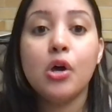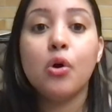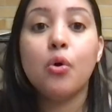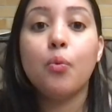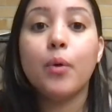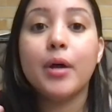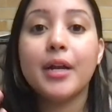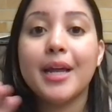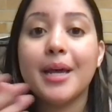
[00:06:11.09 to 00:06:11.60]

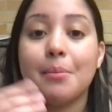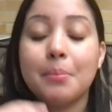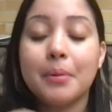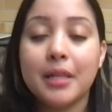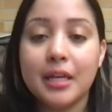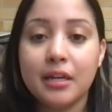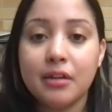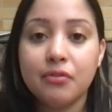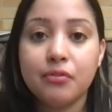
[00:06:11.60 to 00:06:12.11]
When I
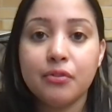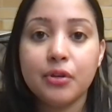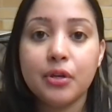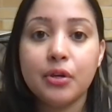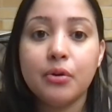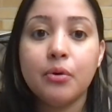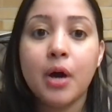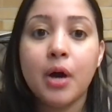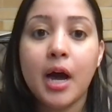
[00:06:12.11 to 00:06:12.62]
play it for
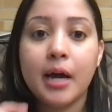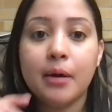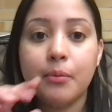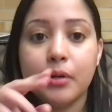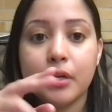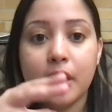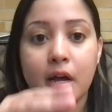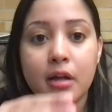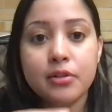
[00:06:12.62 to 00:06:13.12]
you, I will
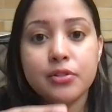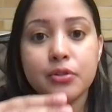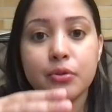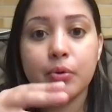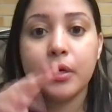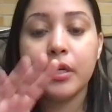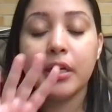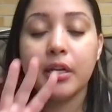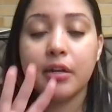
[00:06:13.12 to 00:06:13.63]
not do
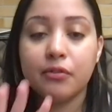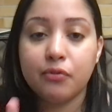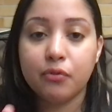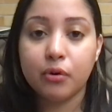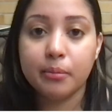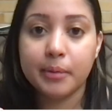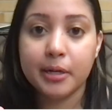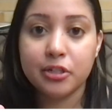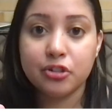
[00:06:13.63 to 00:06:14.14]
it in four
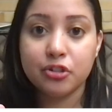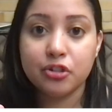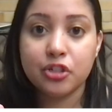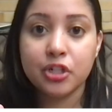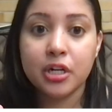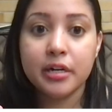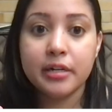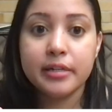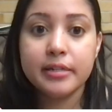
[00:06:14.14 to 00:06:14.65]
measure
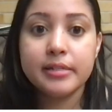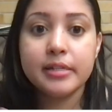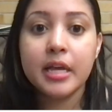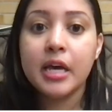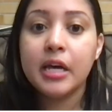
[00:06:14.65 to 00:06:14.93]
chunks.